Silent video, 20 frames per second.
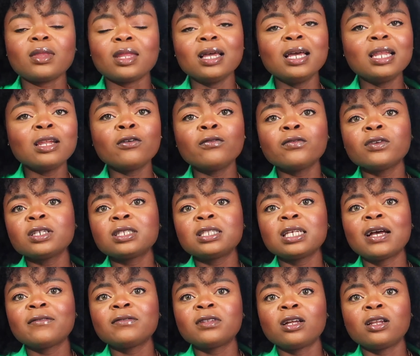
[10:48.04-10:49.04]
And obviously
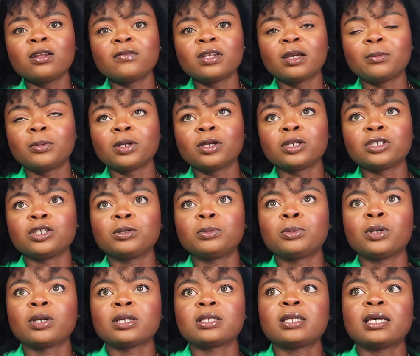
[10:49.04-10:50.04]
after all of the application
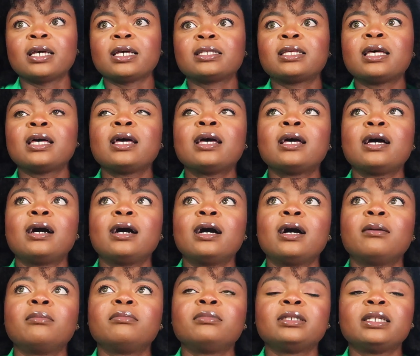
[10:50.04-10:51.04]
process,
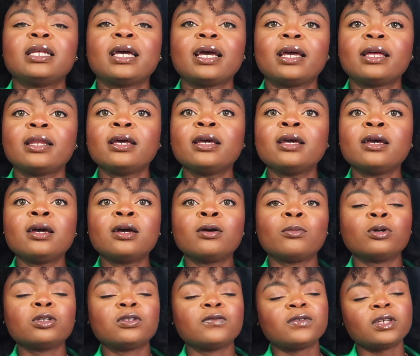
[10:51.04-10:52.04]
then
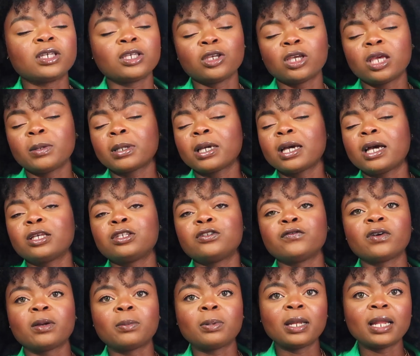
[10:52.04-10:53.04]
once you've taken your MCAT,
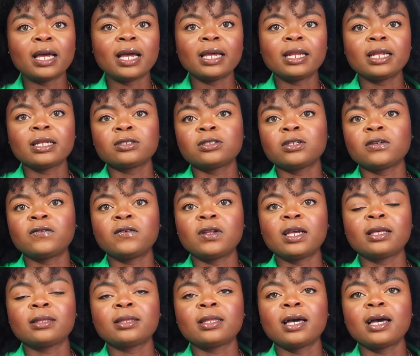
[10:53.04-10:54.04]
you've applied and stuff
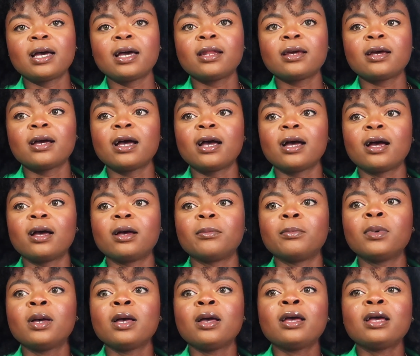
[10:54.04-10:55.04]
like that,
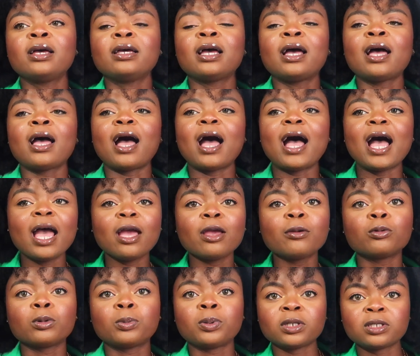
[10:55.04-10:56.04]
I
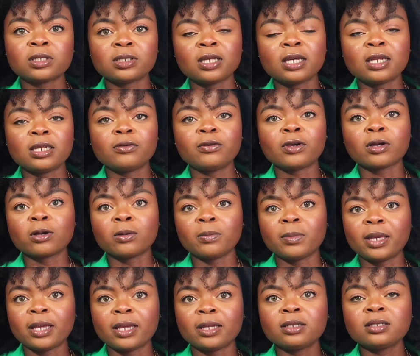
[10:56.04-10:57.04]
would personally
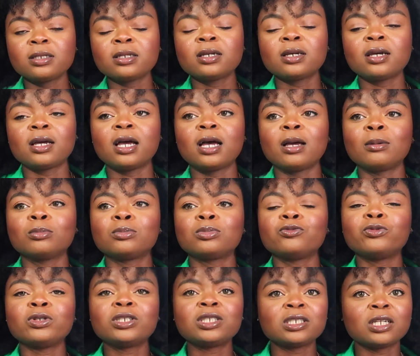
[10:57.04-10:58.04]
recommend
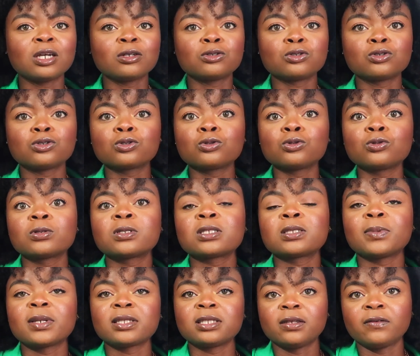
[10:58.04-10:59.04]
reaching out to schools
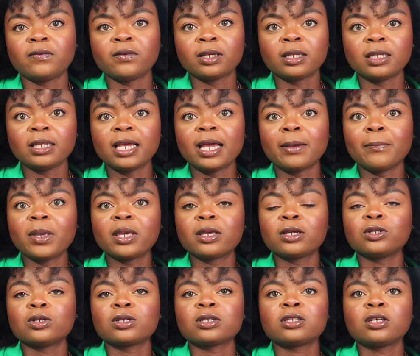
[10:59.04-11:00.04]
specifically and
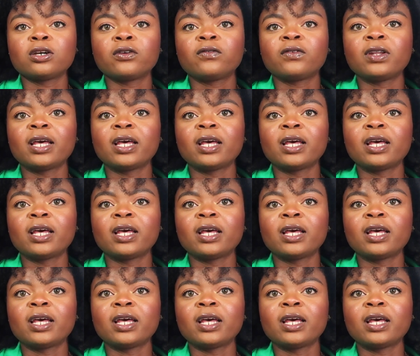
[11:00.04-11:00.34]
making yourself